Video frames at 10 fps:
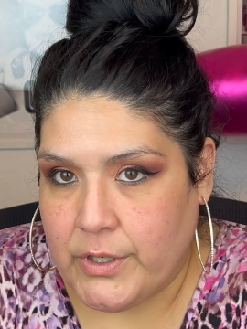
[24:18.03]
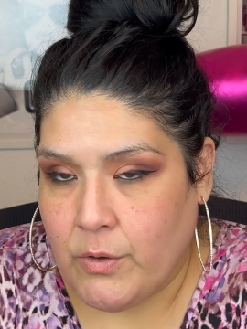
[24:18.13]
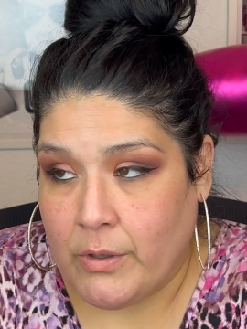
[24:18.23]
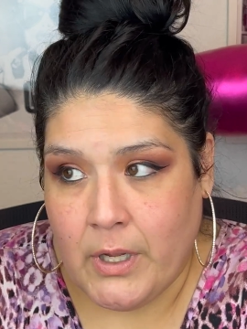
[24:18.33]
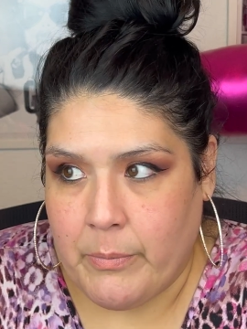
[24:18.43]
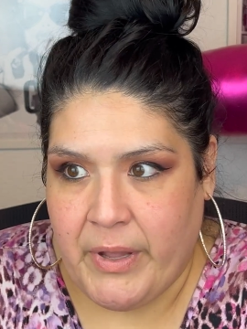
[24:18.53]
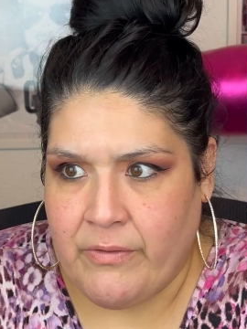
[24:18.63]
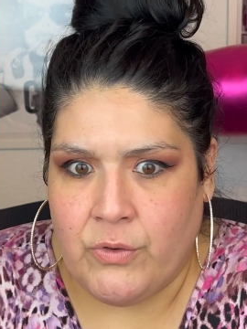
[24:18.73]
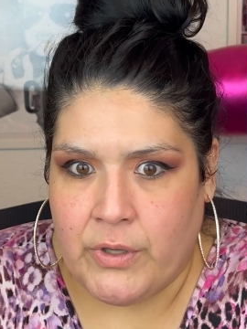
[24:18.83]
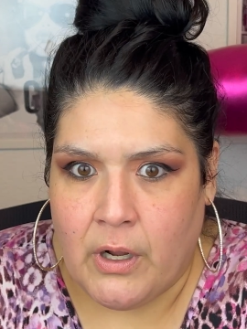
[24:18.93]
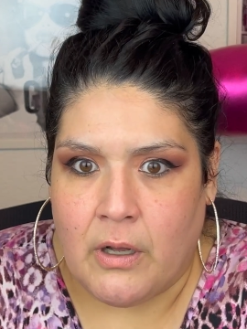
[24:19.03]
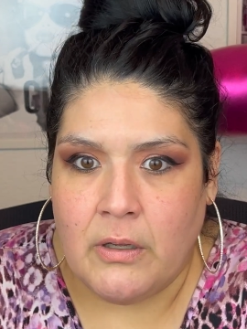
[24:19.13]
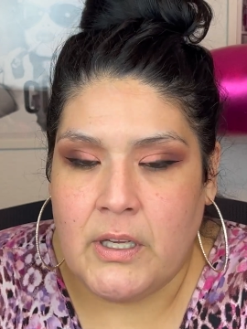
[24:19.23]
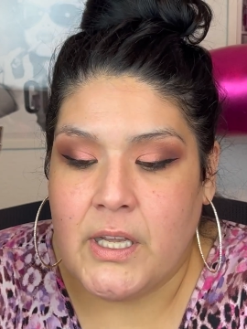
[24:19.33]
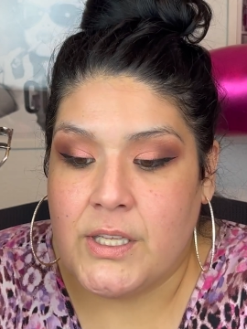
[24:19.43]
or not painful at
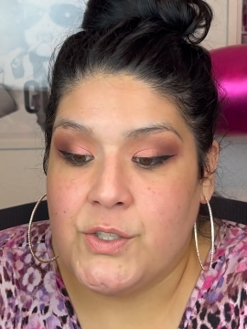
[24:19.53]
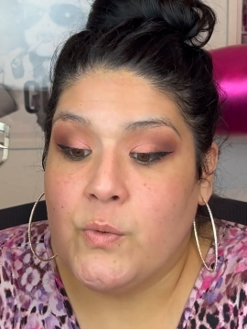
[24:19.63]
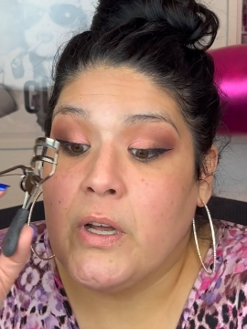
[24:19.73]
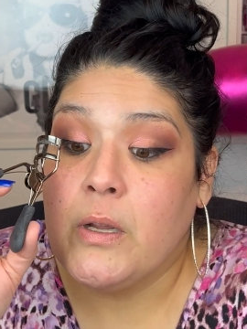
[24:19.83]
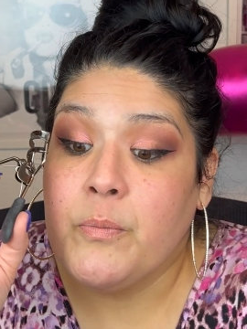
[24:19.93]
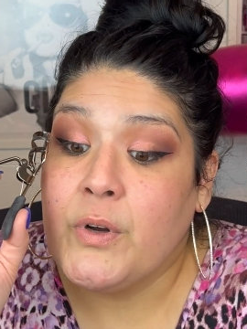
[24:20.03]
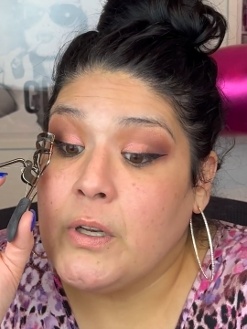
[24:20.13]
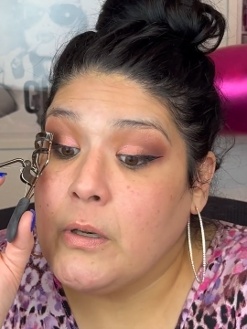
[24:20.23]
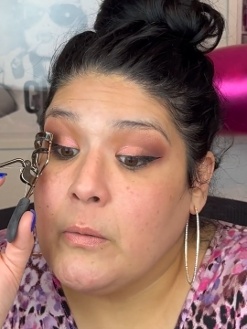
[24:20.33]
all, is you want to put,